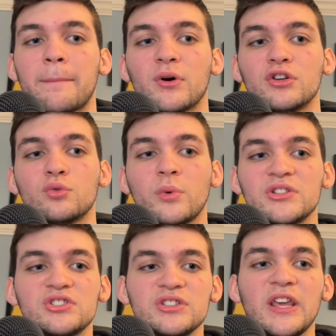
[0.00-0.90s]
but we
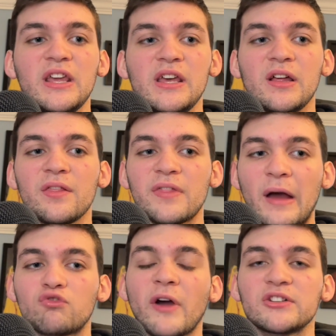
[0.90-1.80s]
see that
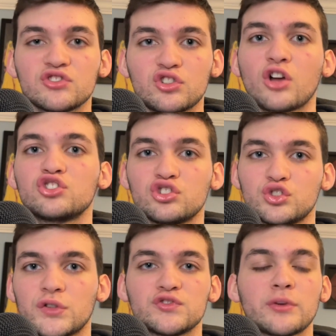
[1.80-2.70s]
Reg does
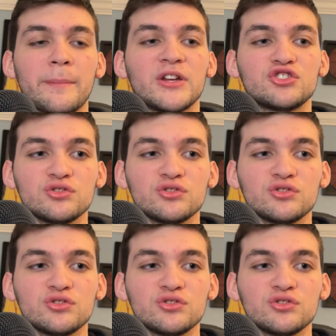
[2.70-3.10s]
deserve some minutes.